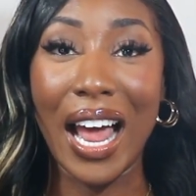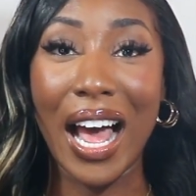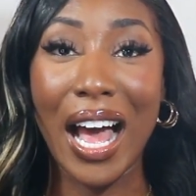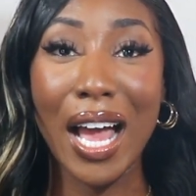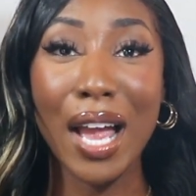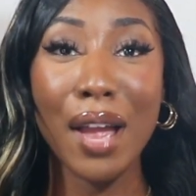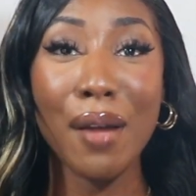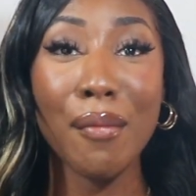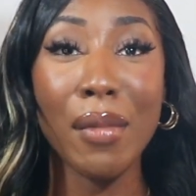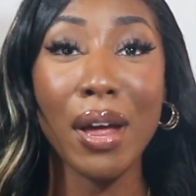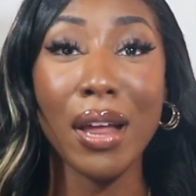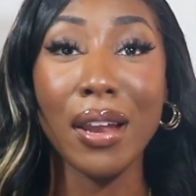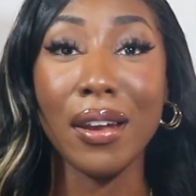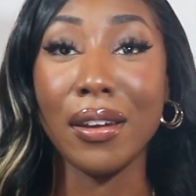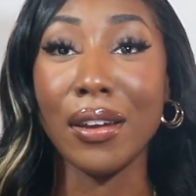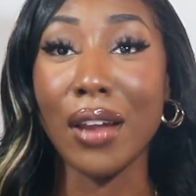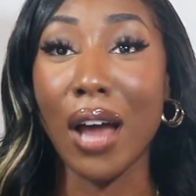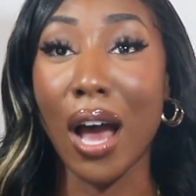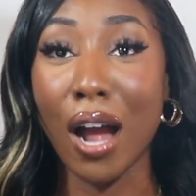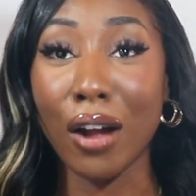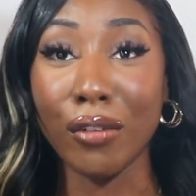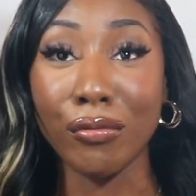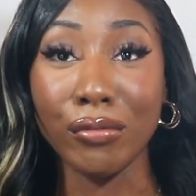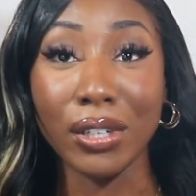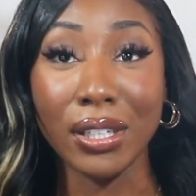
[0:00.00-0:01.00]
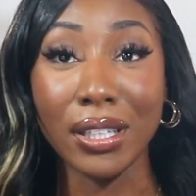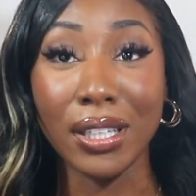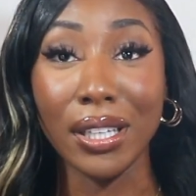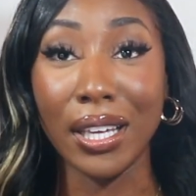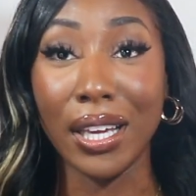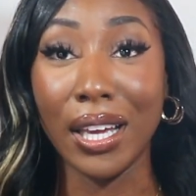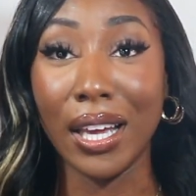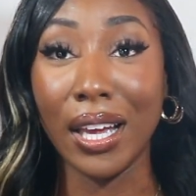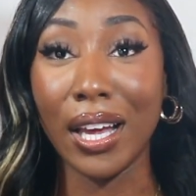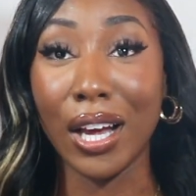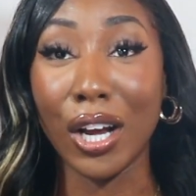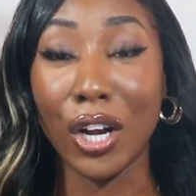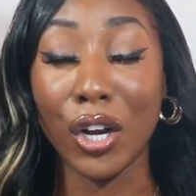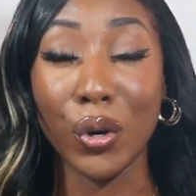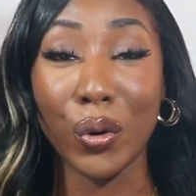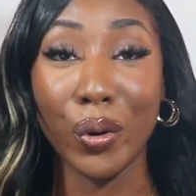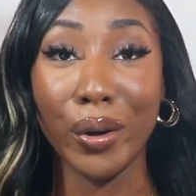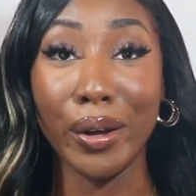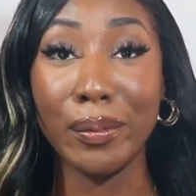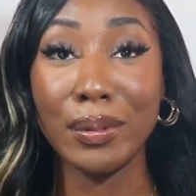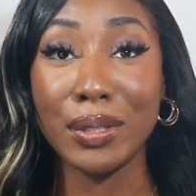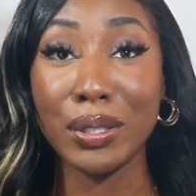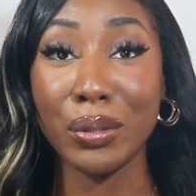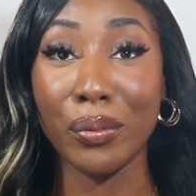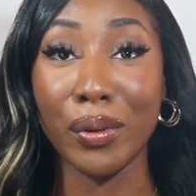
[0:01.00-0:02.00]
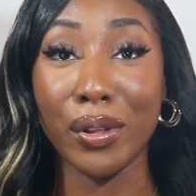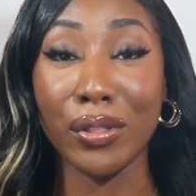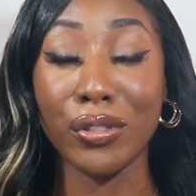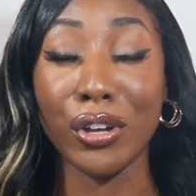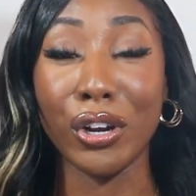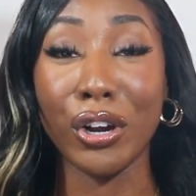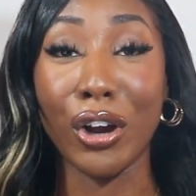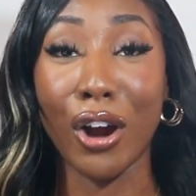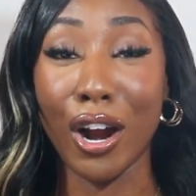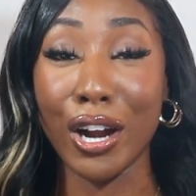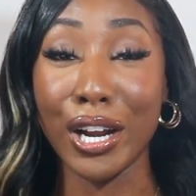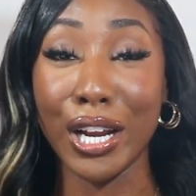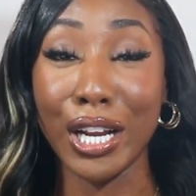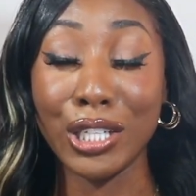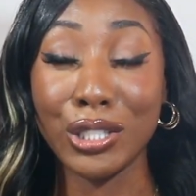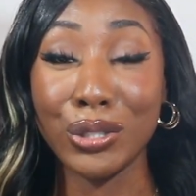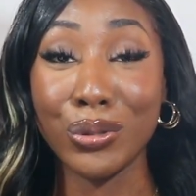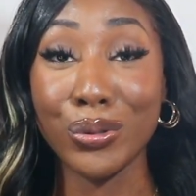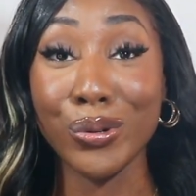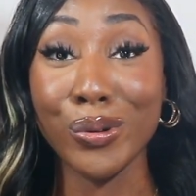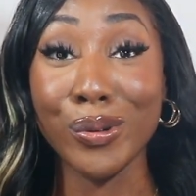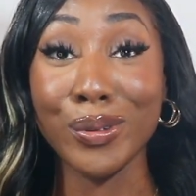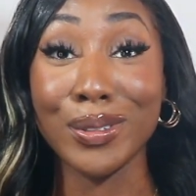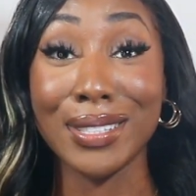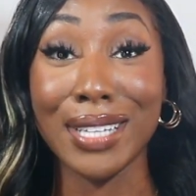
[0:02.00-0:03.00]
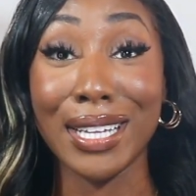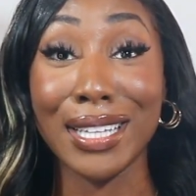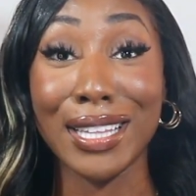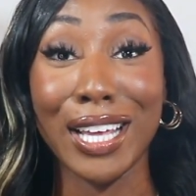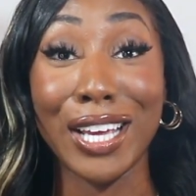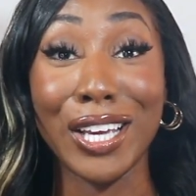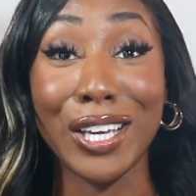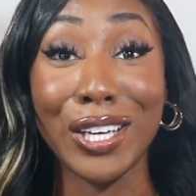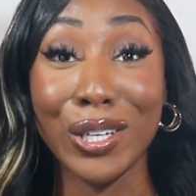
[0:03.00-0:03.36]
I'm not really equipped with the gardening tools that they